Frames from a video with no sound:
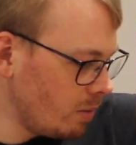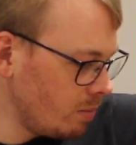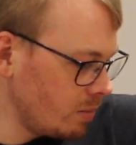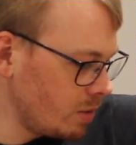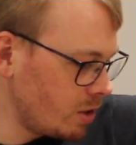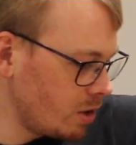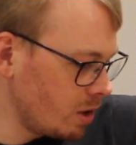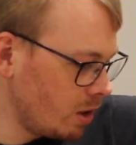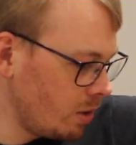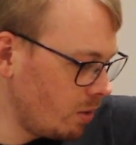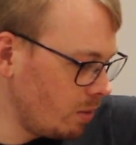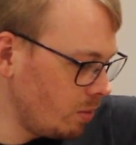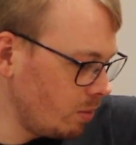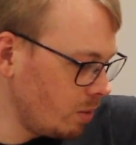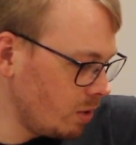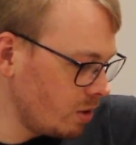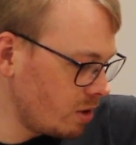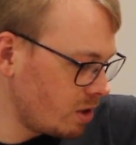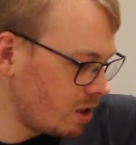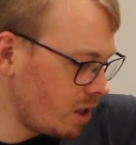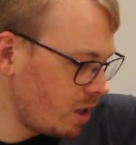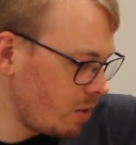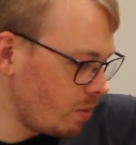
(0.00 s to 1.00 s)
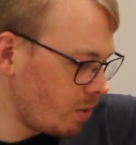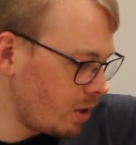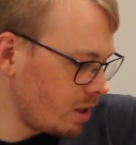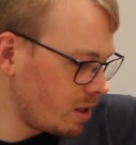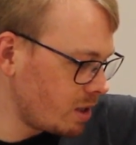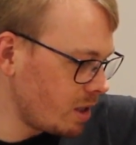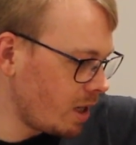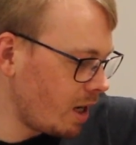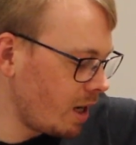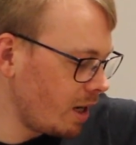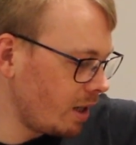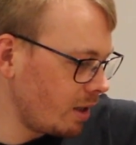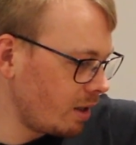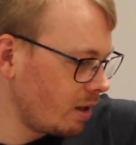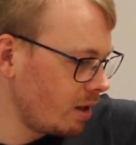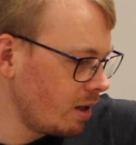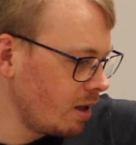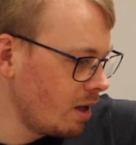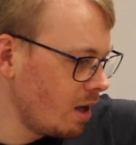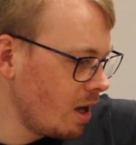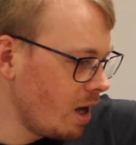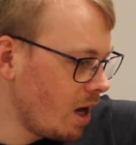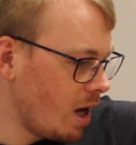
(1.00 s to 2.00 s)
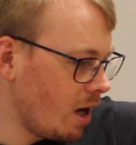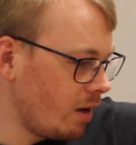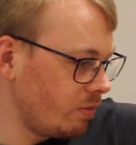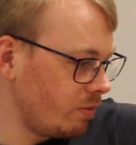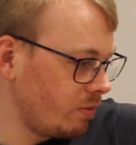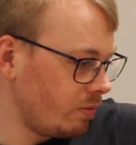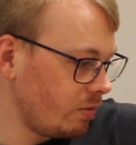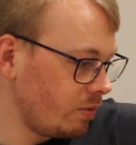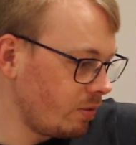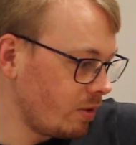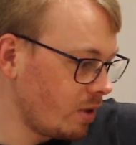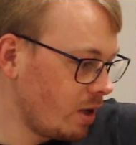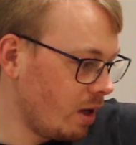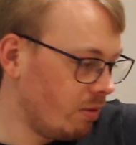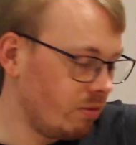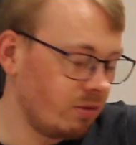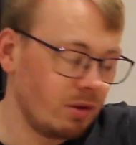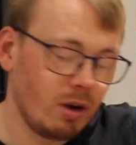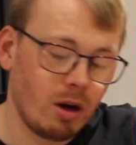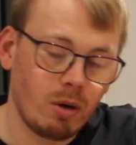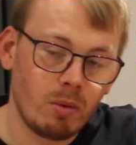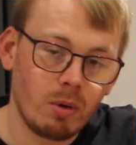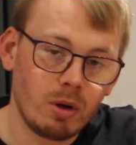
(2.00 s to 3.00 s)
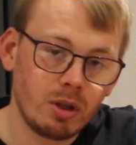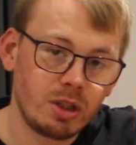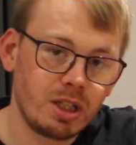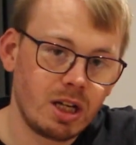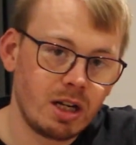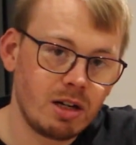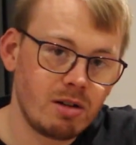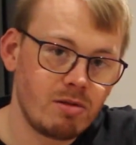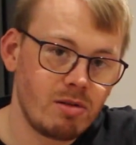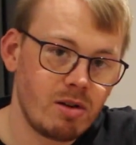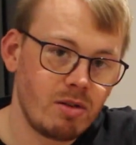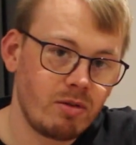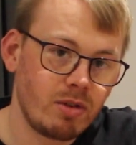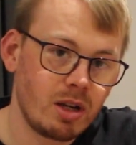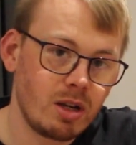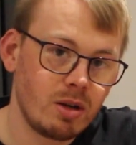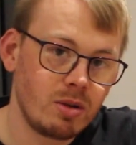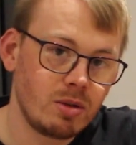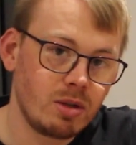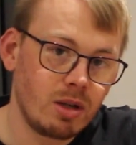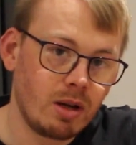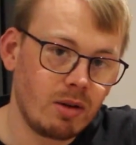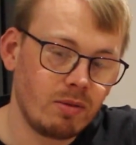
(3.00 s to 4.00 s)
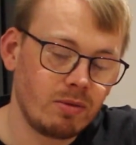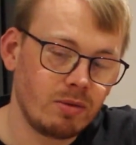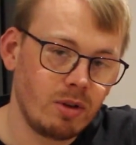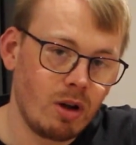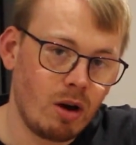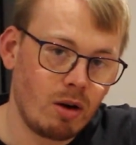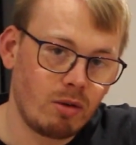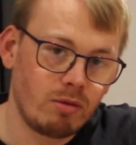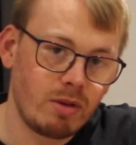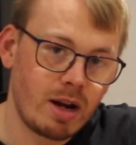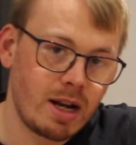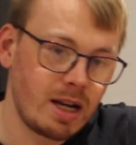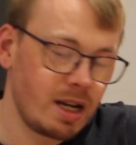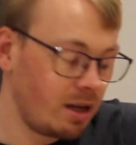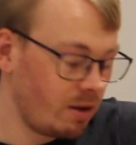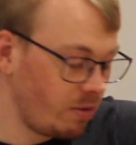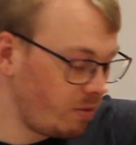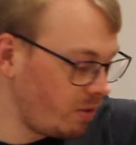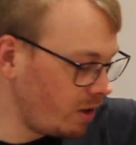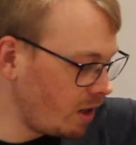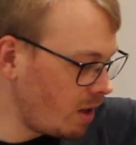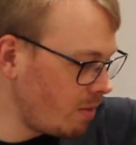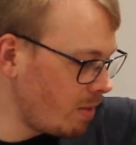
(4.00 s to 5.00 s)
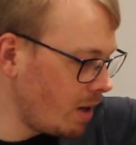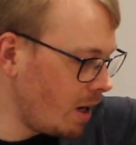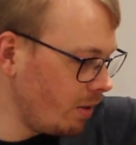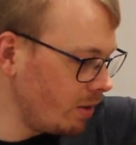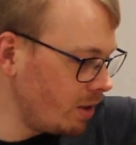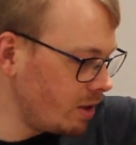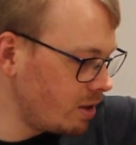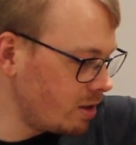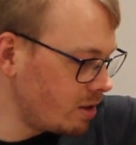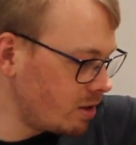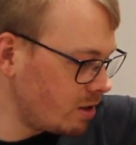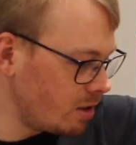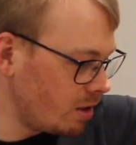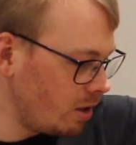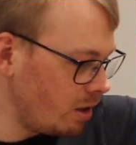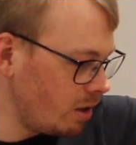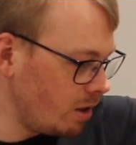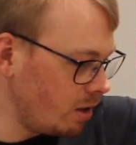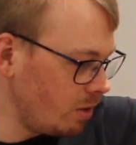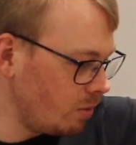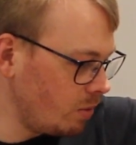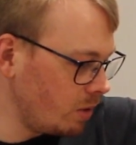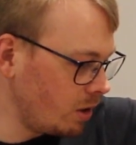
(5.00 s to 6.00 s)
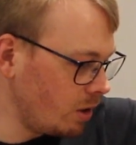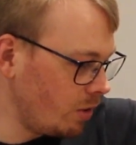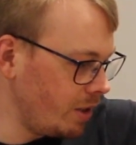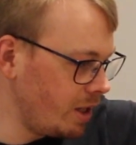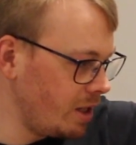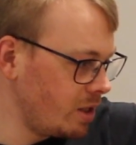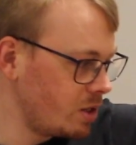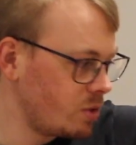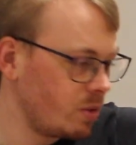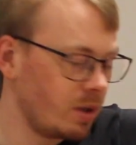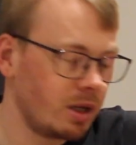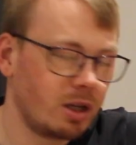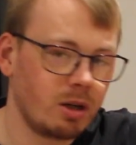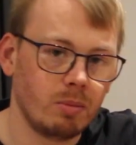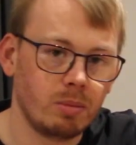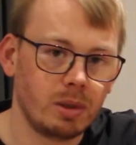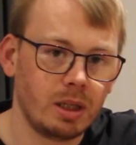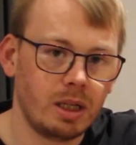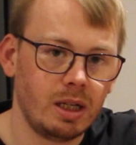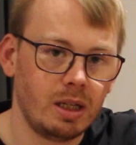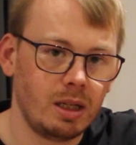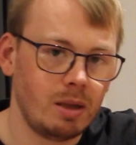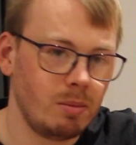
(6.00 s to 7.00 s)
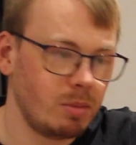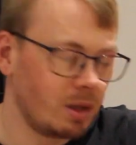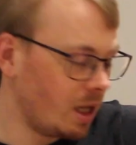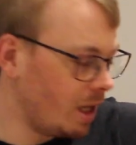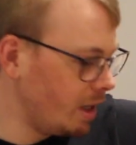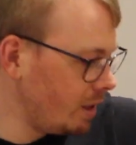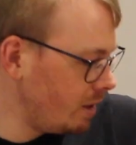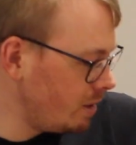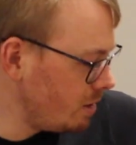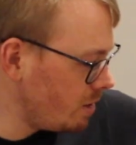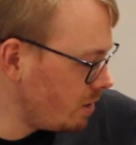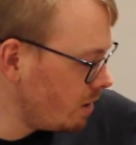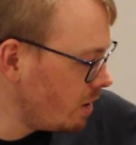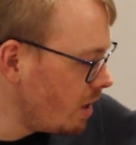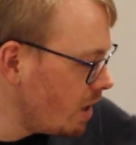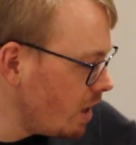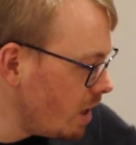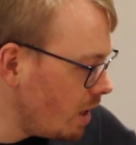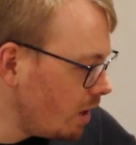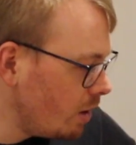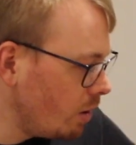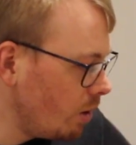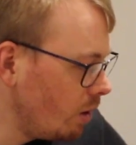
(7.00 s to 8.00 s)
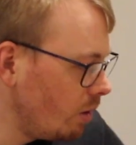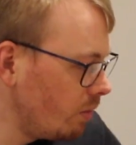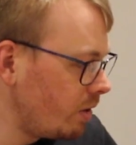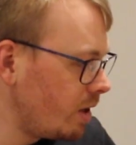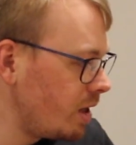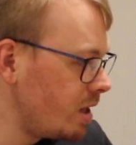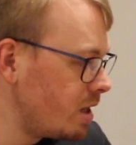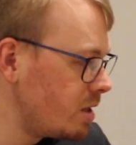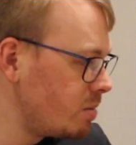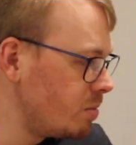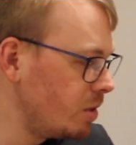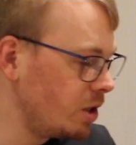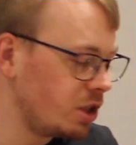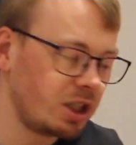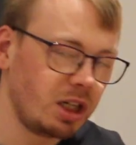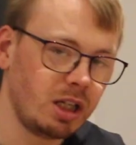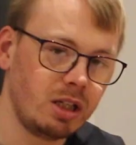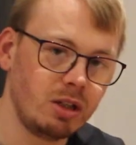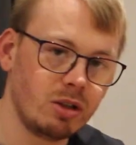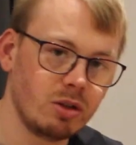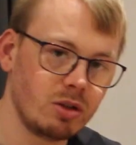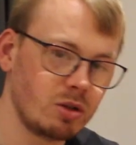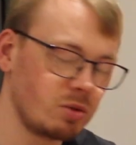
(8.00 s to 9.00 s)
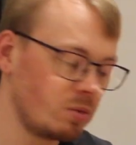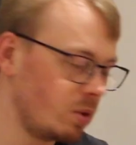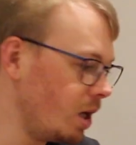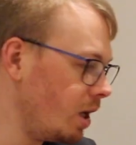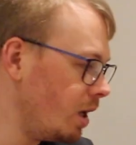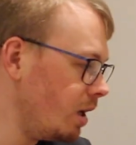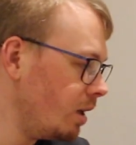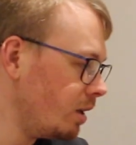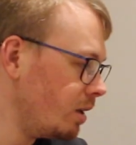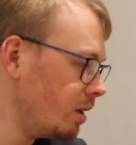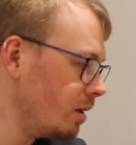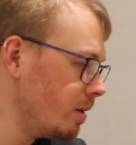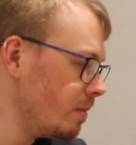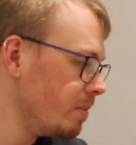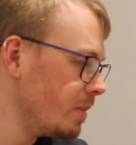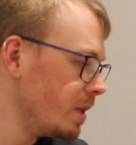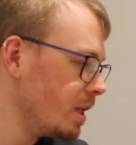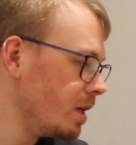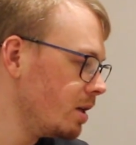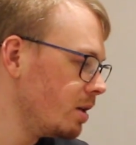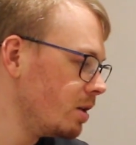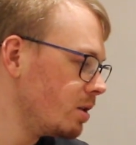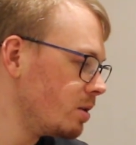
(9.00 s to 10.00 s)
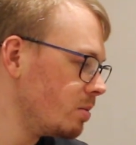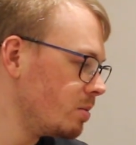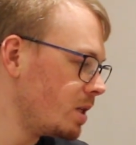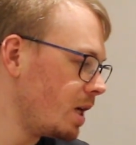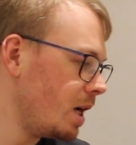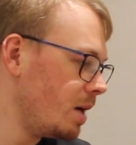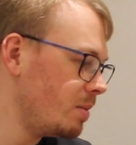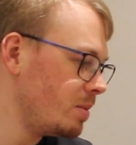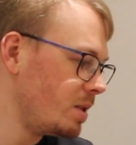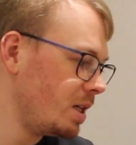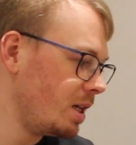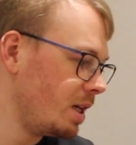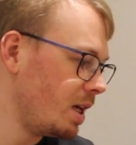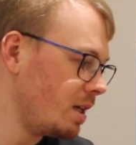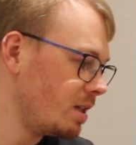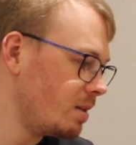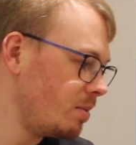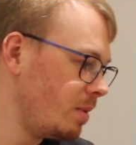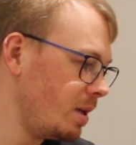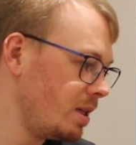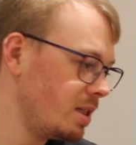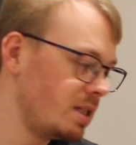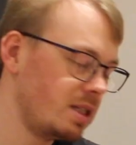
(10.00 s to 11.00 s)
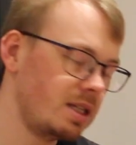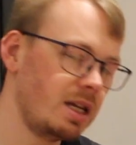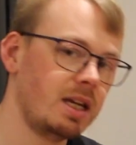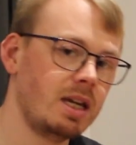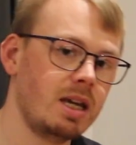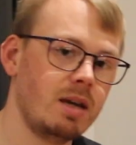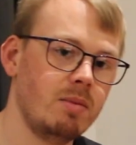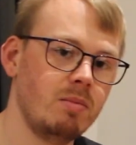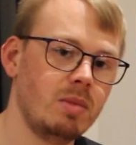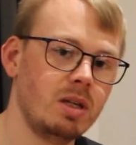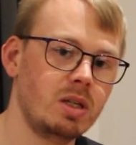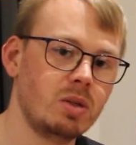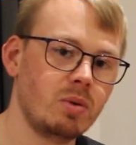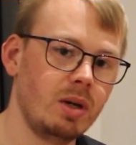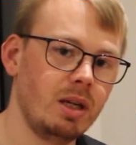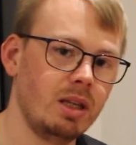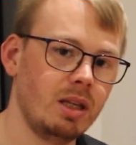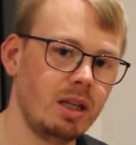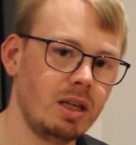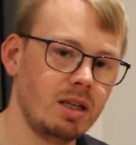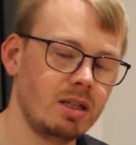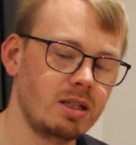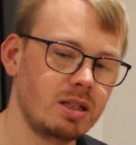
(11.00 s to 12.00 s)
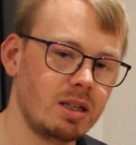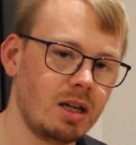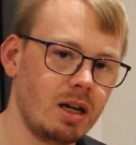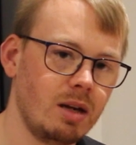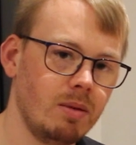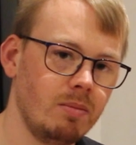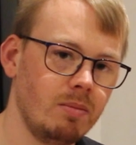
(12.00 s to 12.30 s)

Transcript: So we'll see what it's like. I've not watched any reviews, I've not read anything about this, so we're going into it completely blind. Hopefully this machine does work. Sometimes it gets a bit sticky in between this.